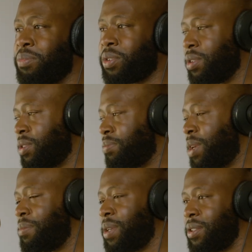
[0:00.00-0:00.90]
Because
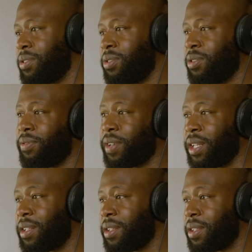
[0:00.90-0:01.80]
my man's
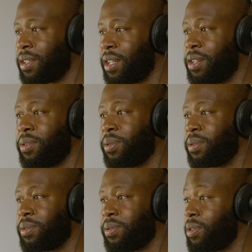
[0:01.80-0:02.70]
unified,
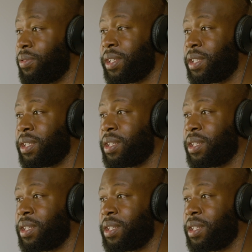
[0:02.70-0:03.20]
lineal, all of it.